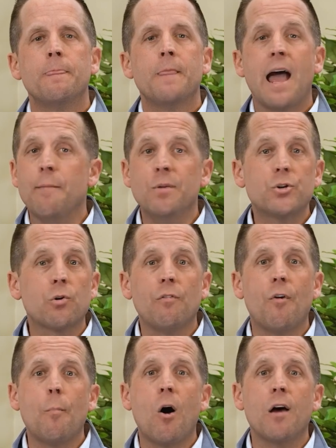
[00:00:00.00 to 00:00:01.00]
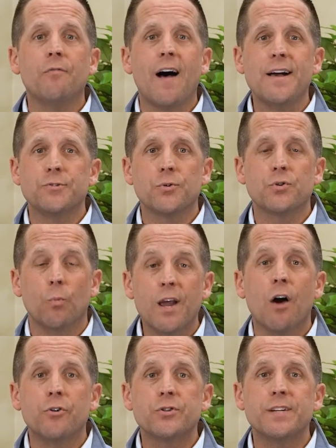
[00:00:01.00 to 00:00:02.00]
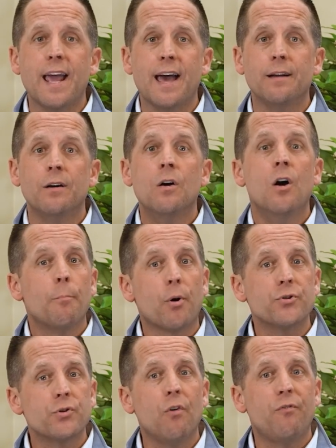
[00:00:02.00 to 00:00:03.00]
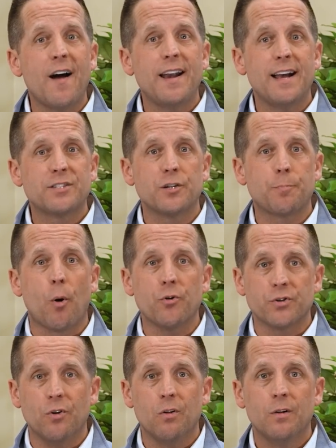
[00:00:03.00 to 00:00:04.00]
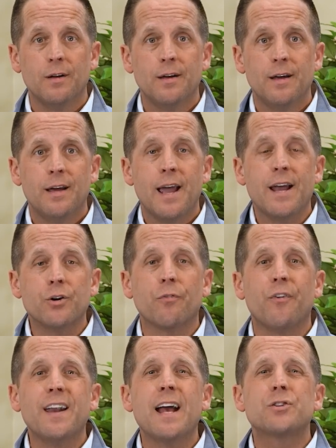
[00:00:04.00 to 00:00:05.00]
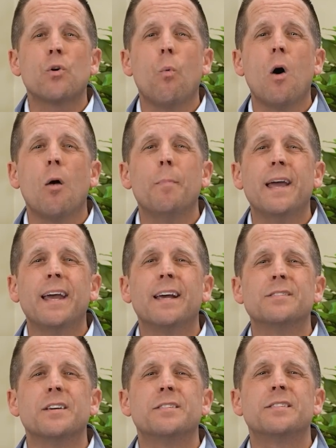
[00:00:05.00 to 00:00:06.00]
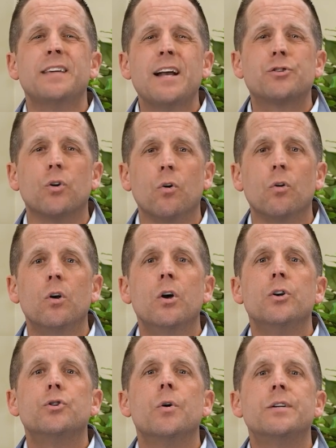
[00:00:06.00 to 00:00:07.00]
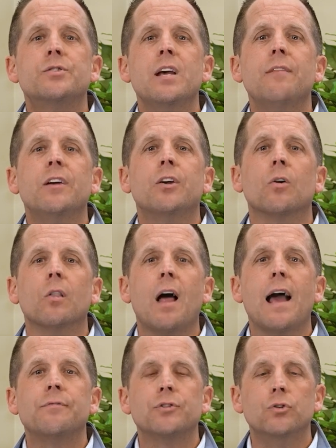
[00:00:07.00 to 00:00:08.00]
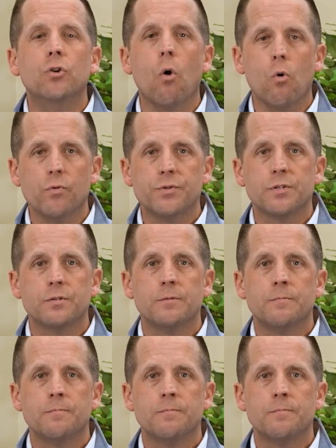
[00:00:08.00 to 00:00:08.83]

At Mutual of Omaha Advisors, we understand personal finance is personal, and your financial well-being is essential to achieving your life's goals.